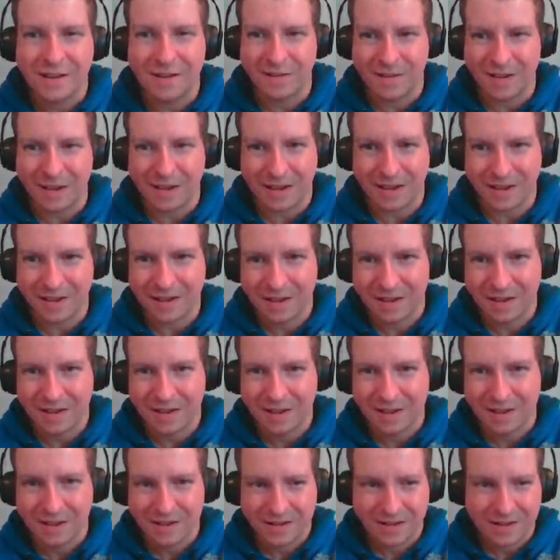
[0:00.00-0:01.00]
okay.
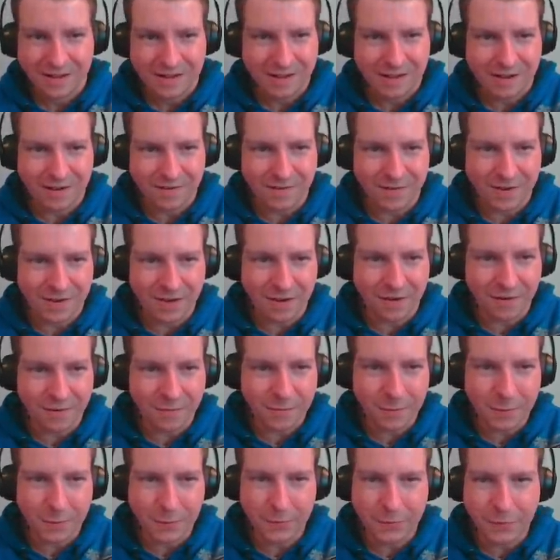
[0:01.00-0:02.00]
Here we go.
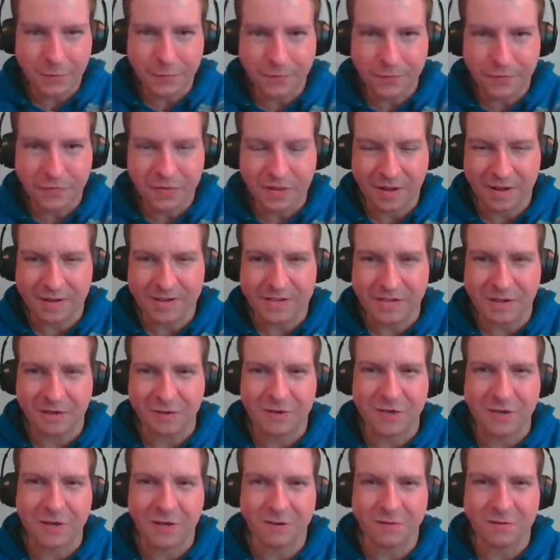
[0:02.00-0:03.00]
Let's
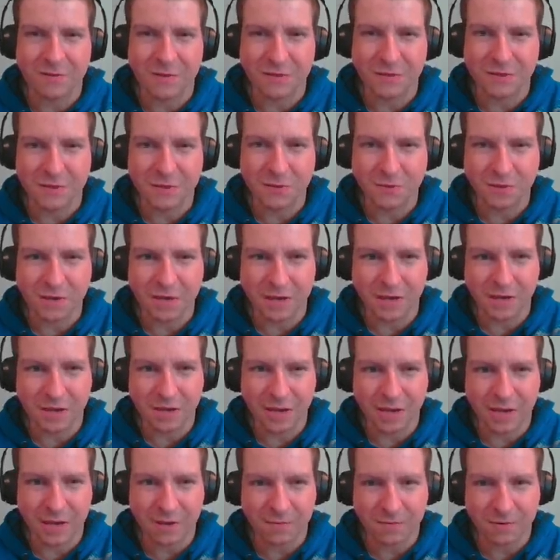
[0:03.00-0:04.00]
go talk with the Duke,
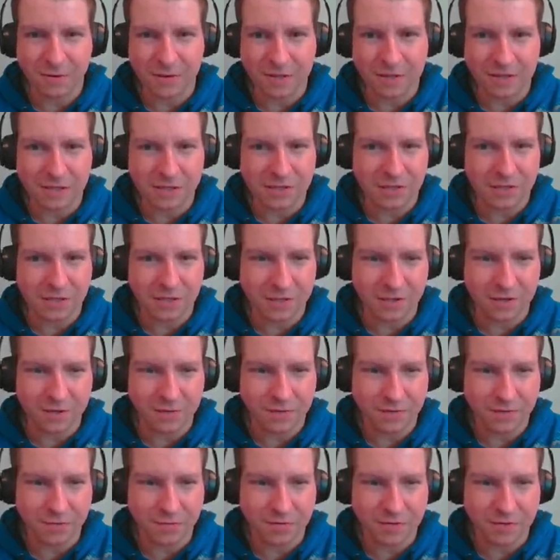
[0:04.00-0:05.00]
and we'll get this done and
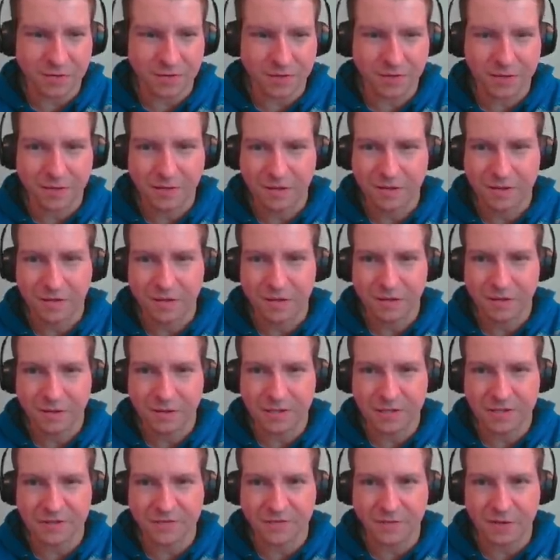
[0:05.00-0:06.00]
over with.
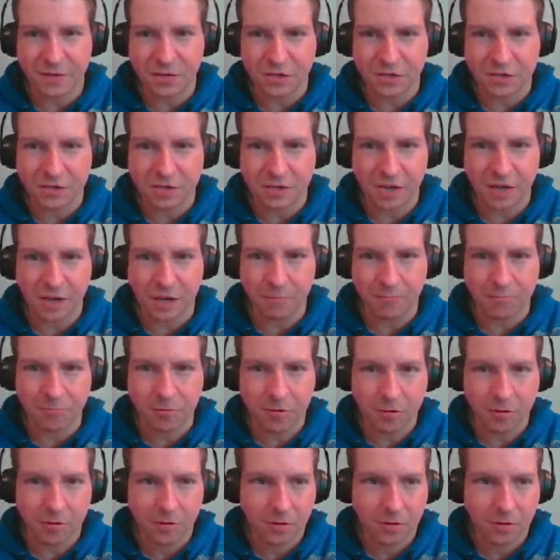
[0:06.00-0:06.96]
Let's finish the game.